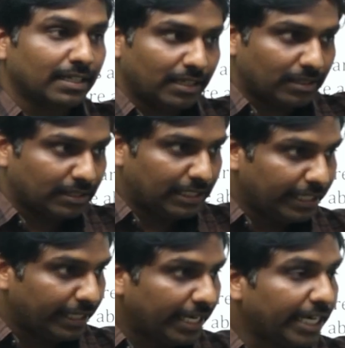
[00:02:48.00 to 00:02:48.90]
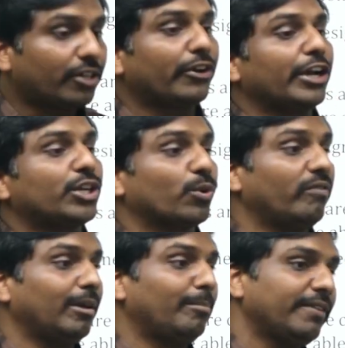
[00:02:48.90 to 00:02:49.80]
the hit ratio will
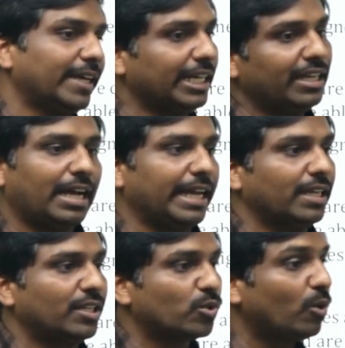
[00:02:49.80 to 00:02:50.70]
be very high. So